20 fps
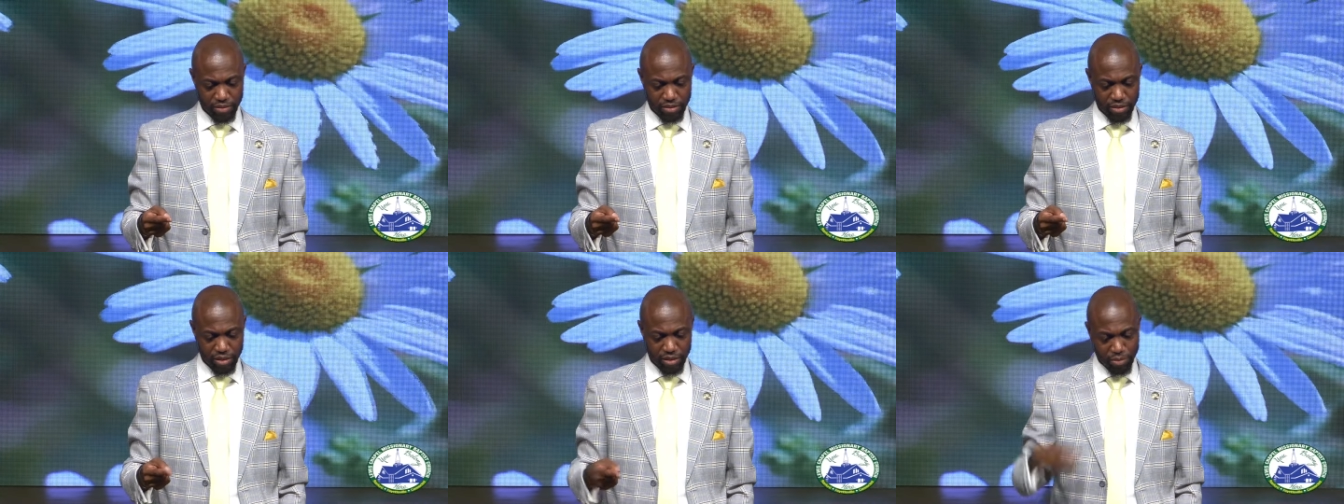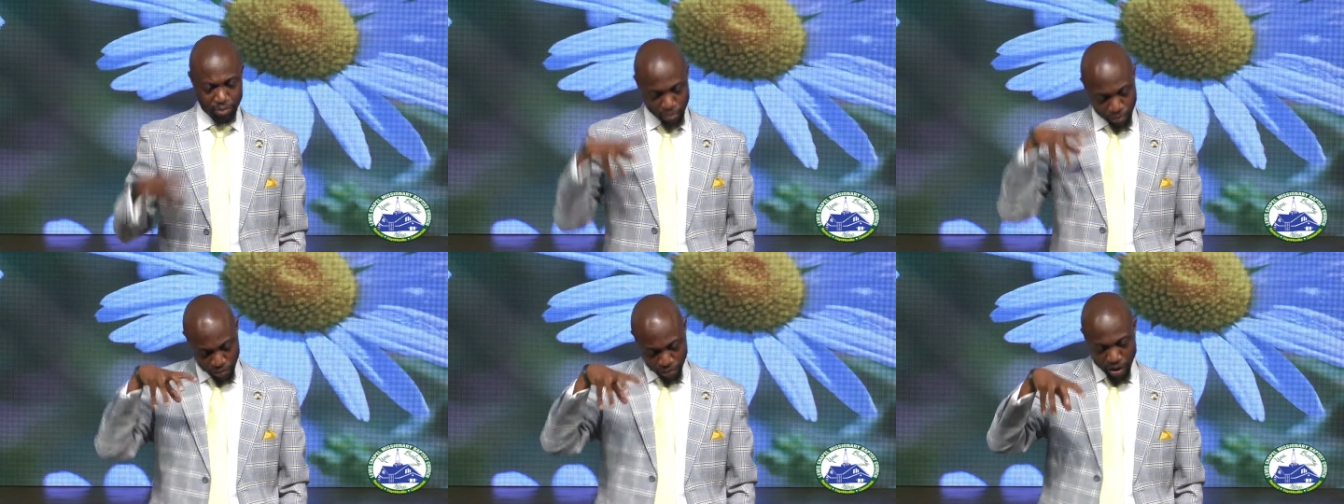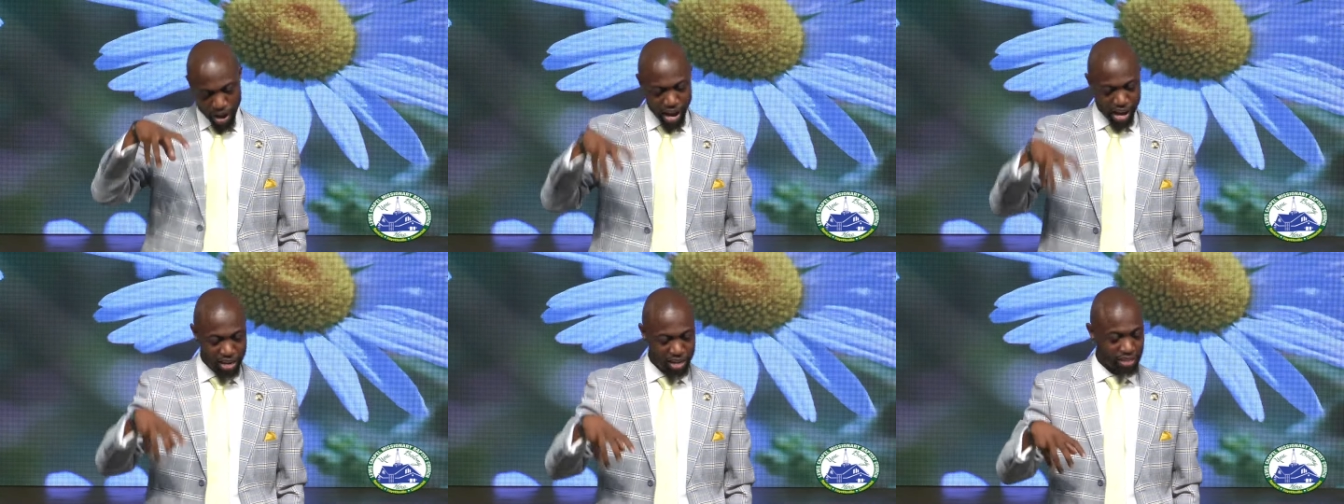And we
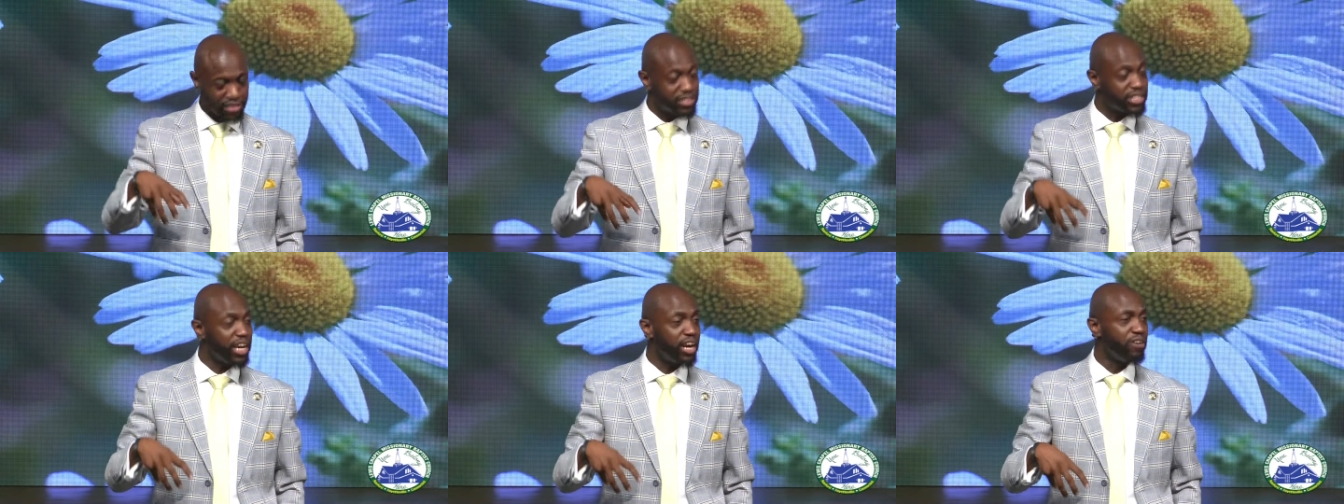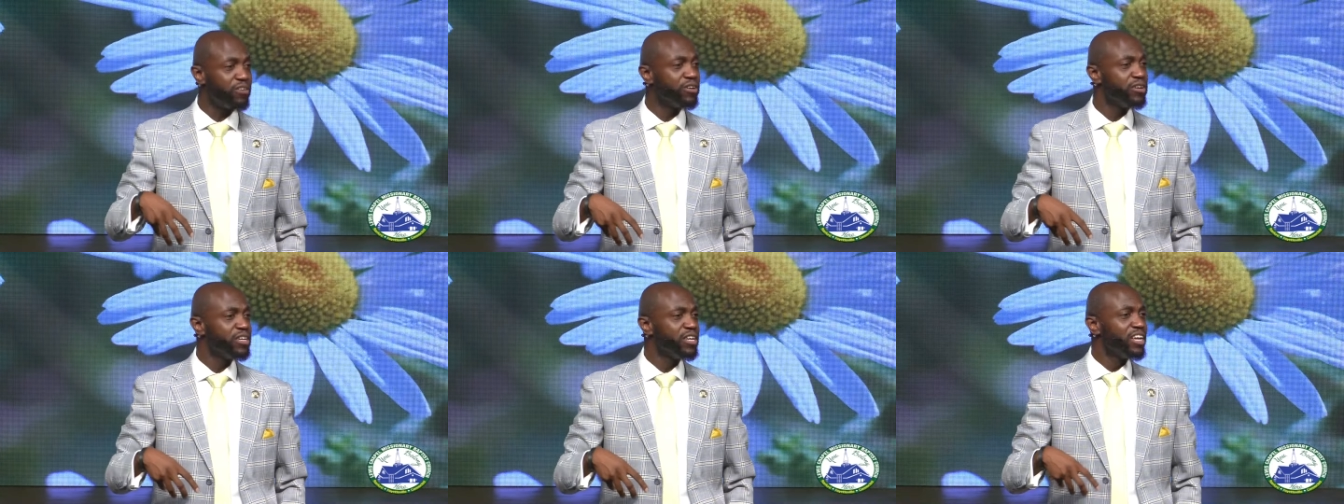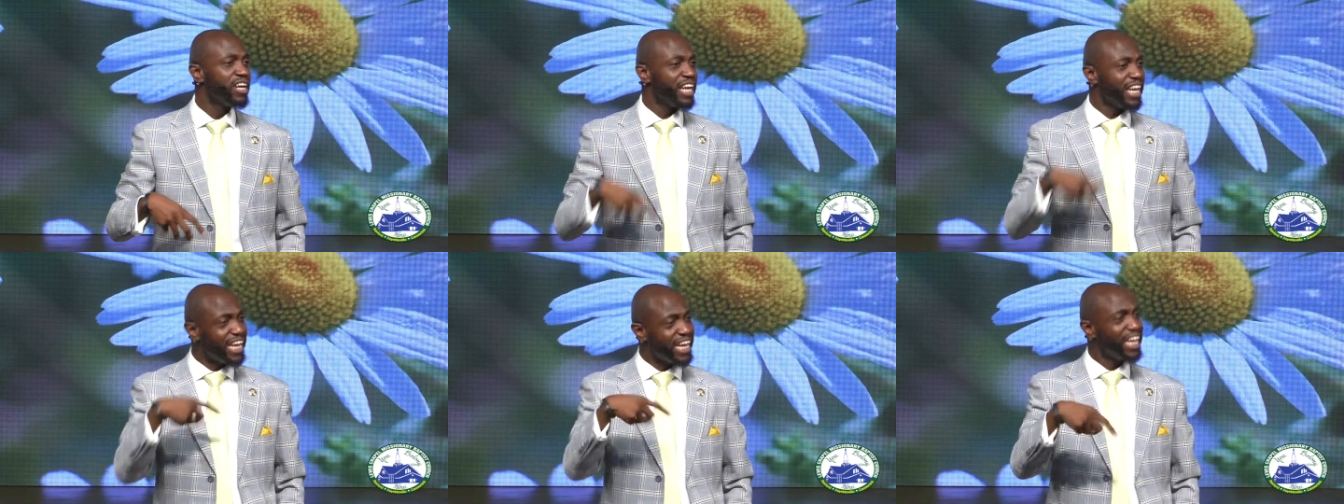find ourselves
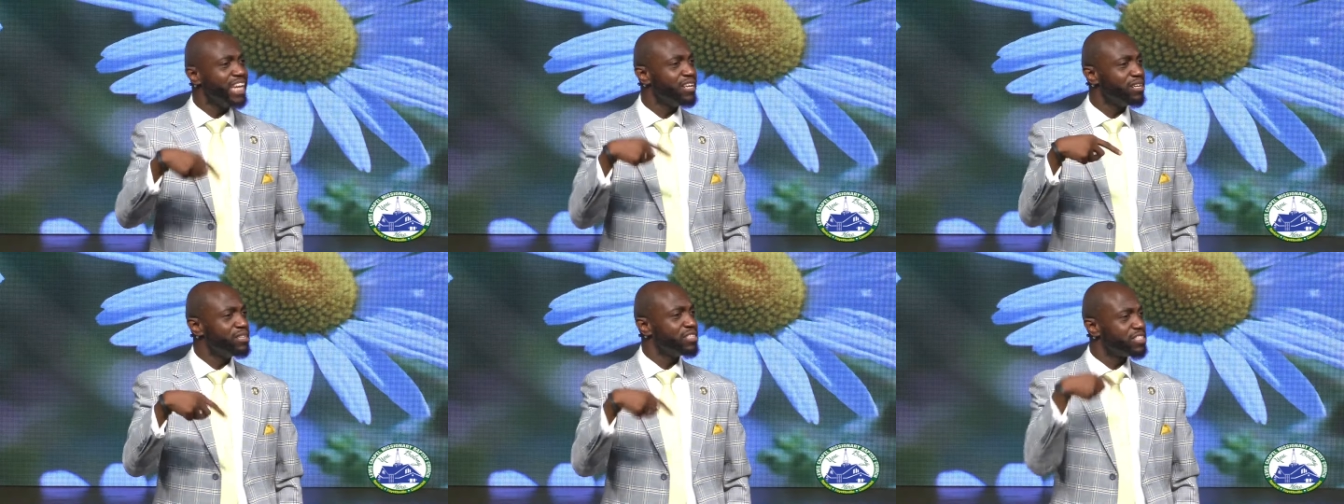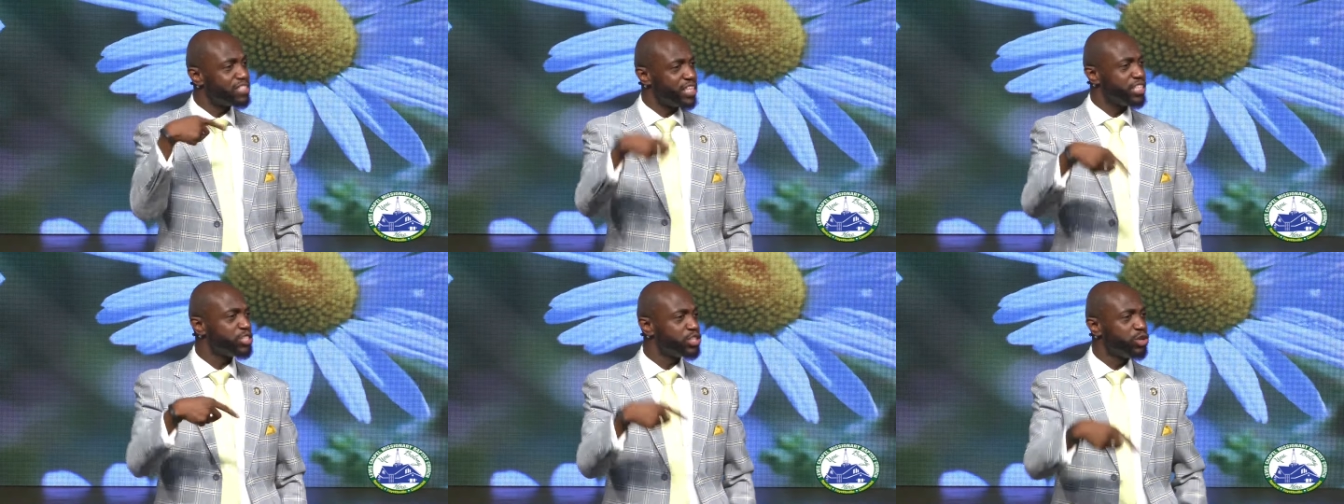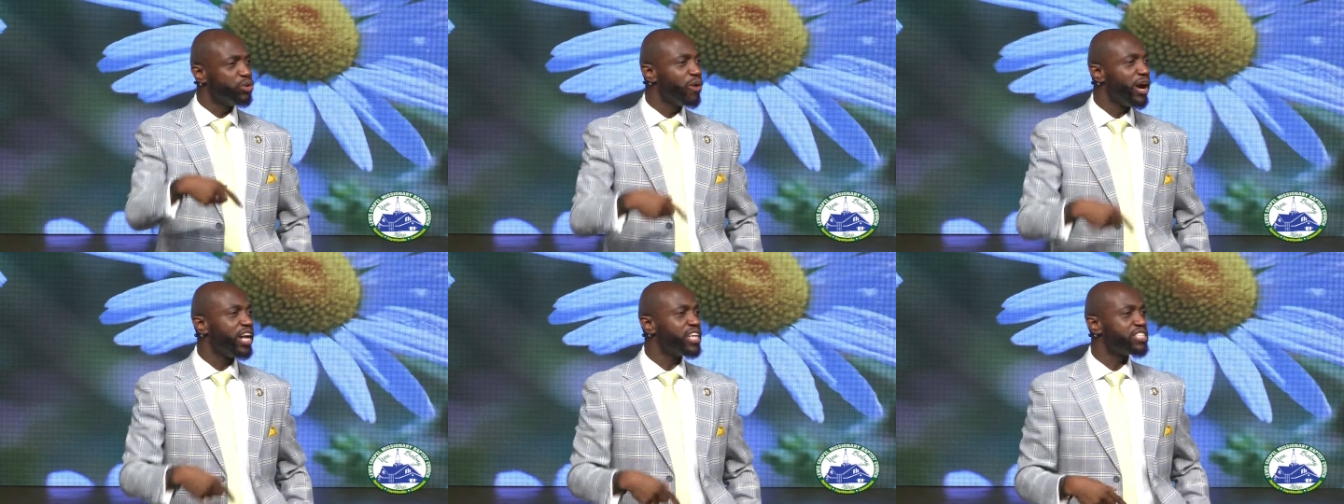in
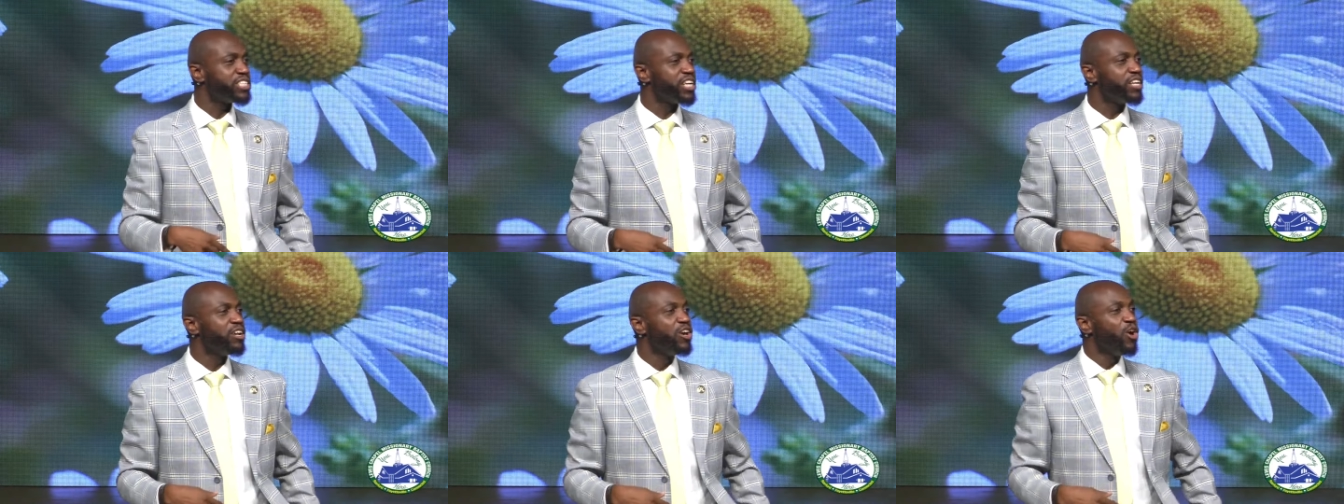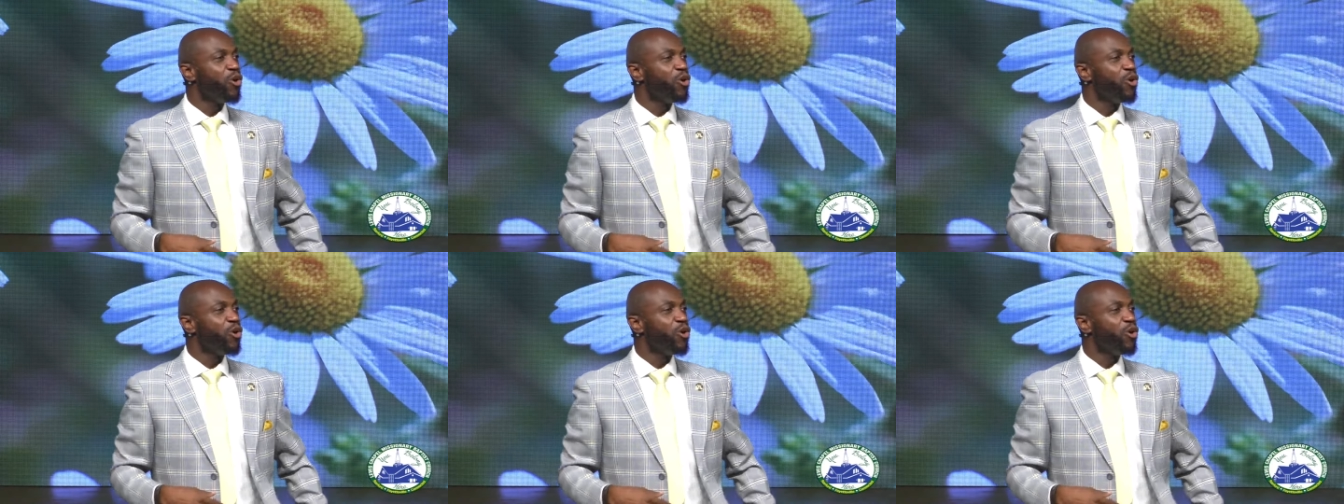situation